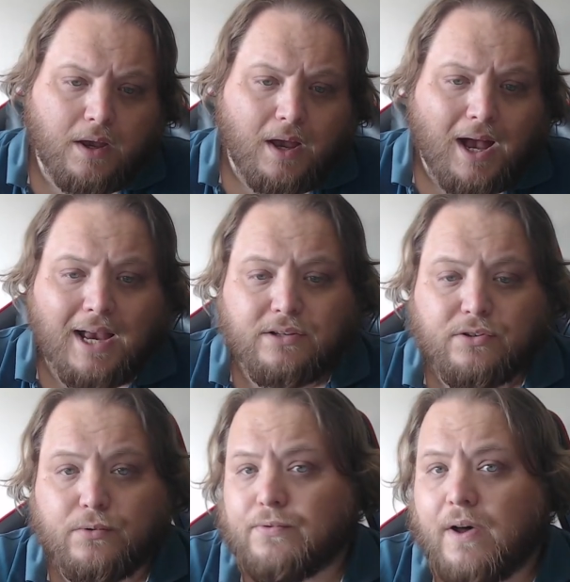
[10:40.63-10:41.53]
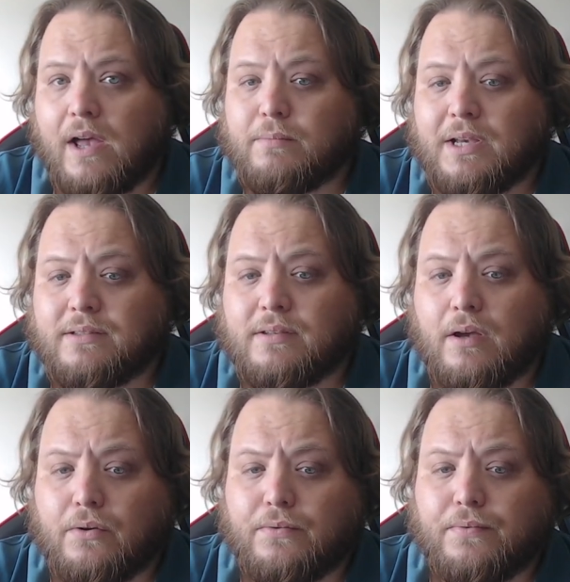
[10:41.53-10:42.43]
I soon found
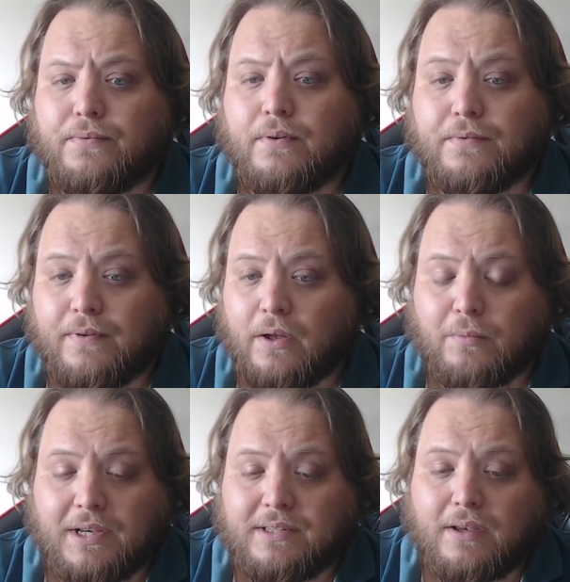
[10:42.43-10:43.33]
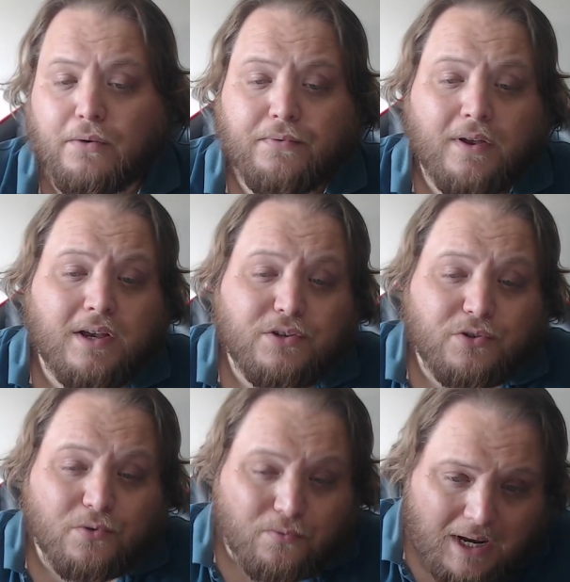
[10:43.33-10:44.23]
myself
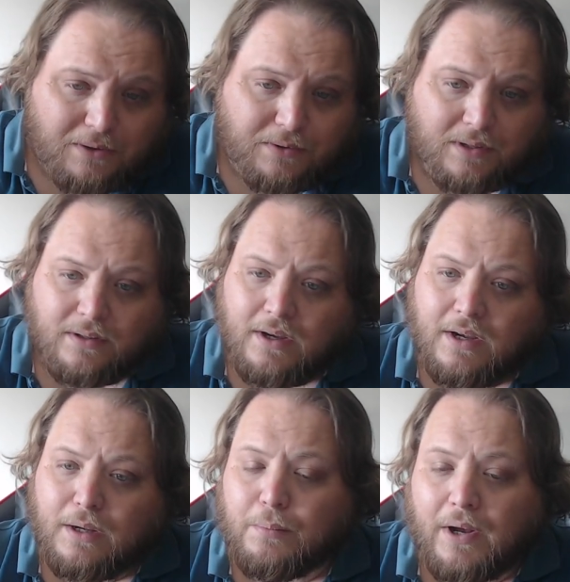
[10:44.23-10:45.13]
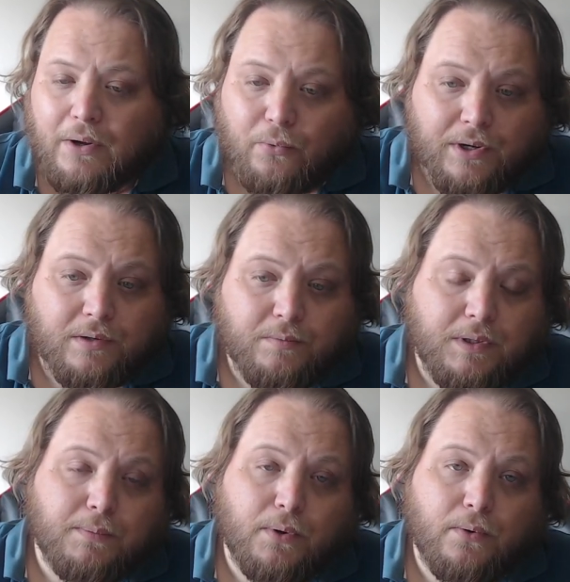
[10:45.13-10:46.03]
surrounded by weird
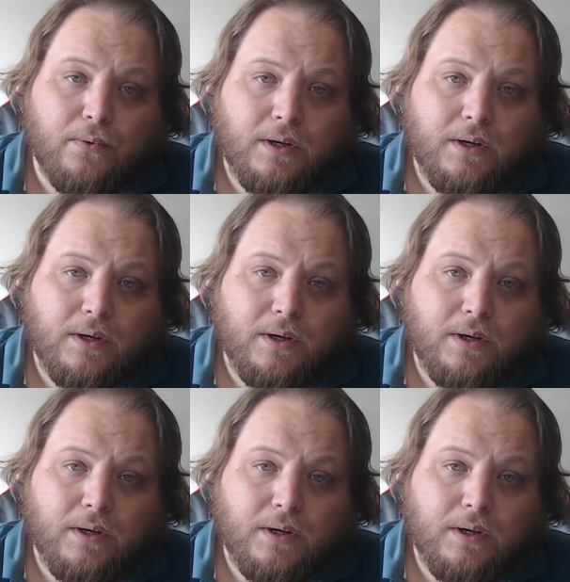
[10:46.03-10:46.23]
people,